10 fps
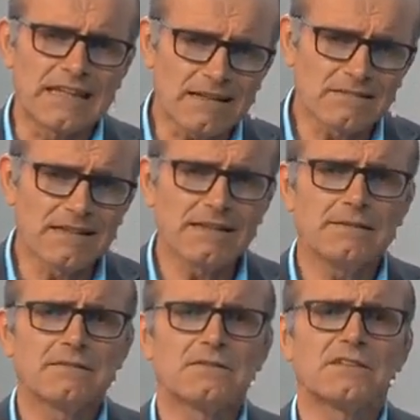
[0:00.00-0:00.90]

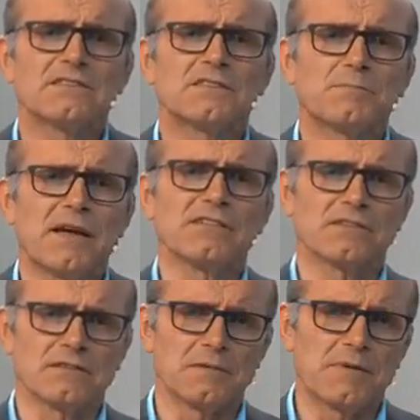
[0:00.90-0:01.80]
Secondly, there is the
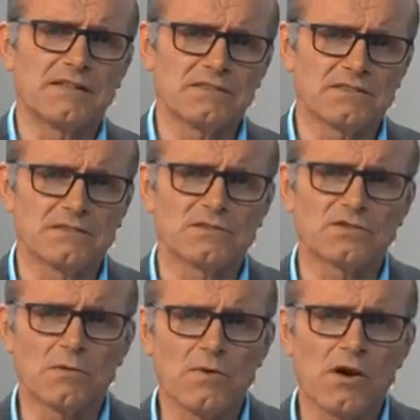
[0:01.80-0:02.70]
spatial dimension.
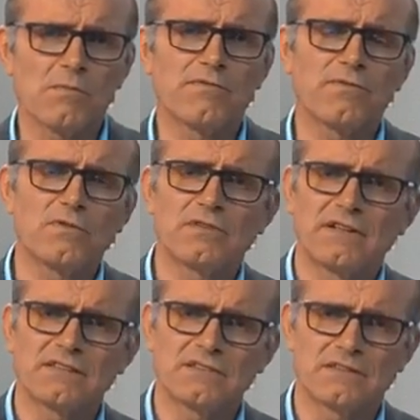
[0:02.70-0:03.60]
Some urban food
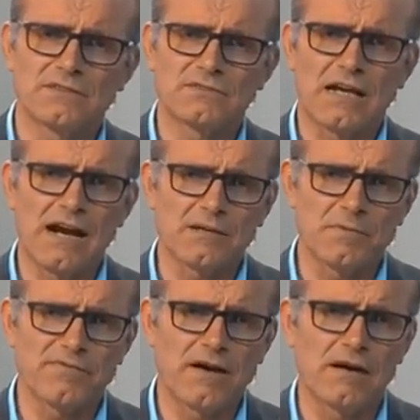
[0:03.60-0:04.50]
initiatives are to
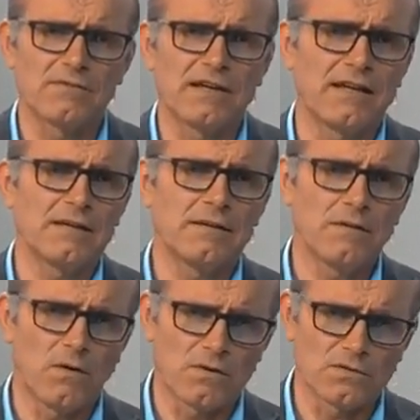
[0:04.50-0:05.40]
be found
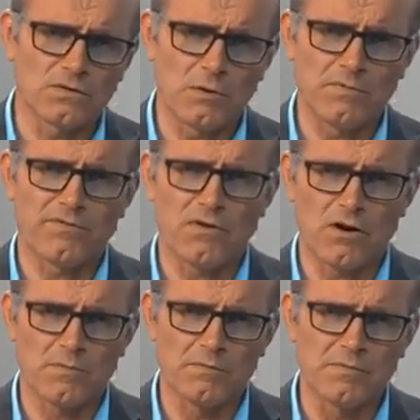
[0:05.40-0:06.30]
in or on top of
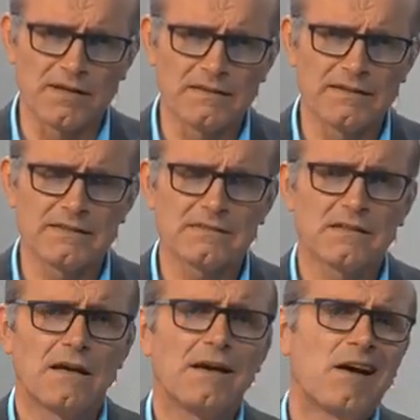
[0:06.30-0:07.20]
urban
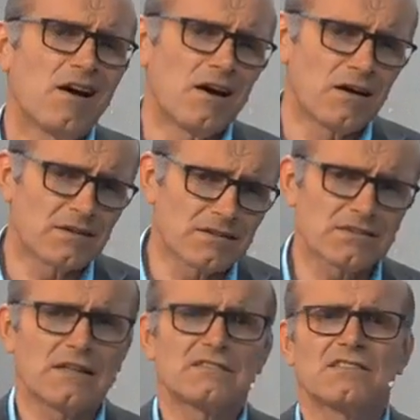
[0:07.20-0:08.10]
buildings.
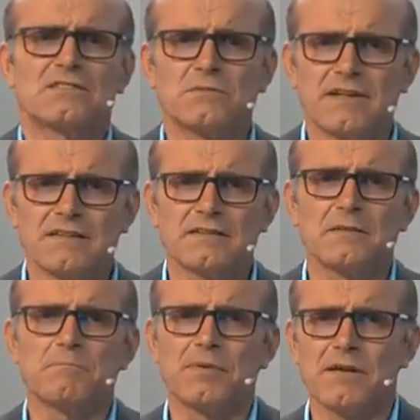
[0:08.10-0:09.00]
Others are situated
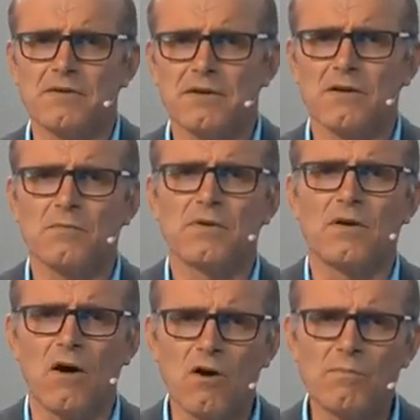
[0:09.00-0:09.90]
in
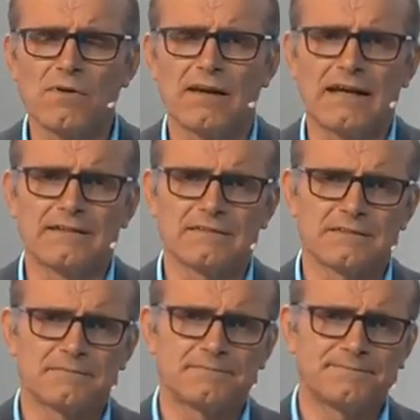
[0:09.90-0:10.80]
peri-urban open
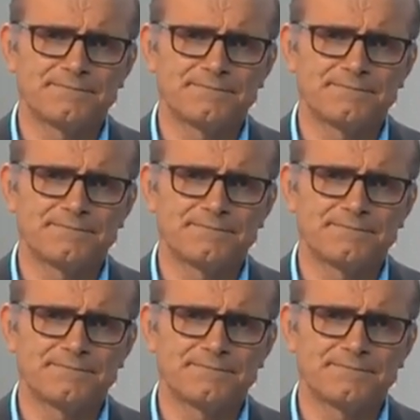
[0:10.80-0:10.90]
land.